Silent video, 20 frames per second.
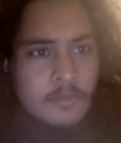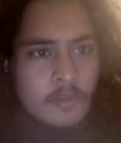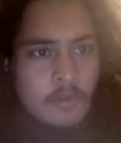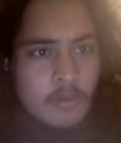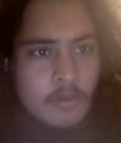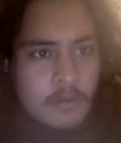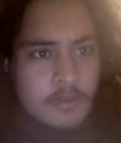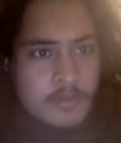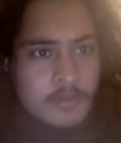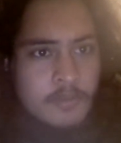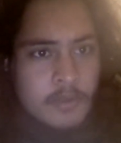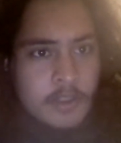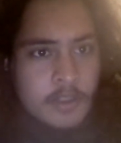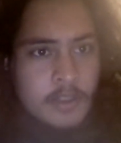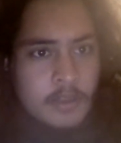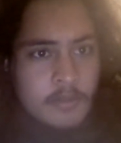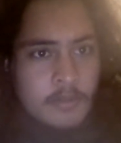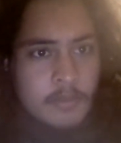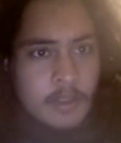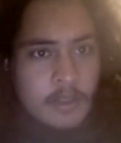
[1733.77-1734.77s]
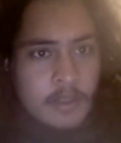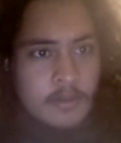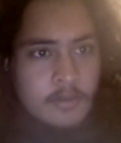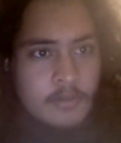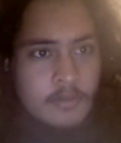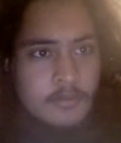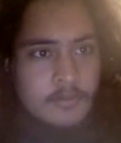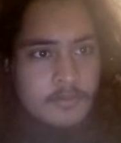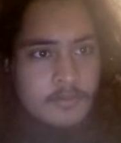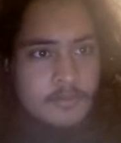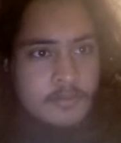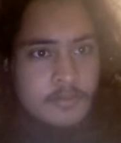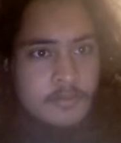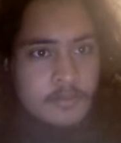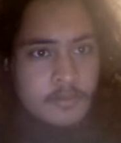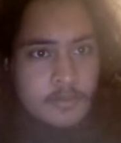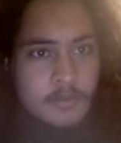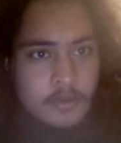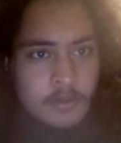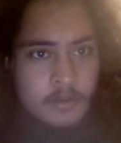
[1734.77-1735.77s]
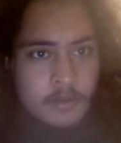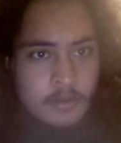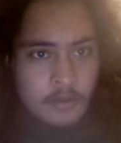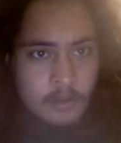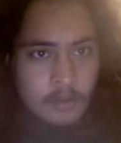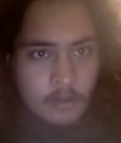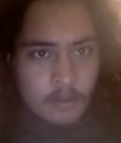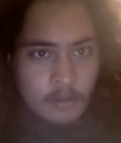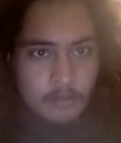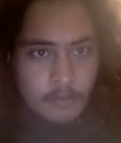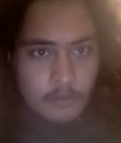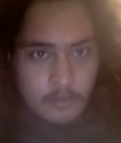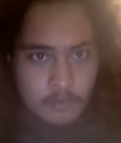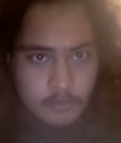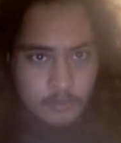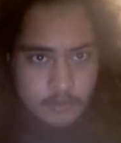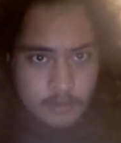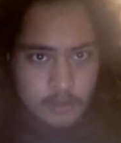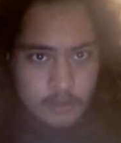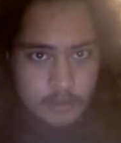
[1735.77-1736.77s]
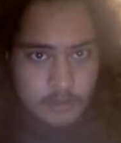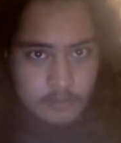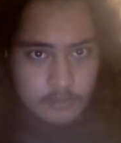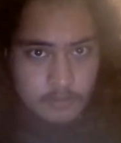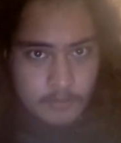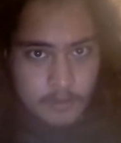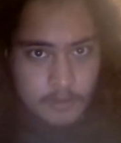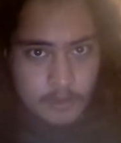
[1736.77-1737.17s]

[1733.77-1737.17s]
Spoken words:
Gross pay, the amount earned before taxes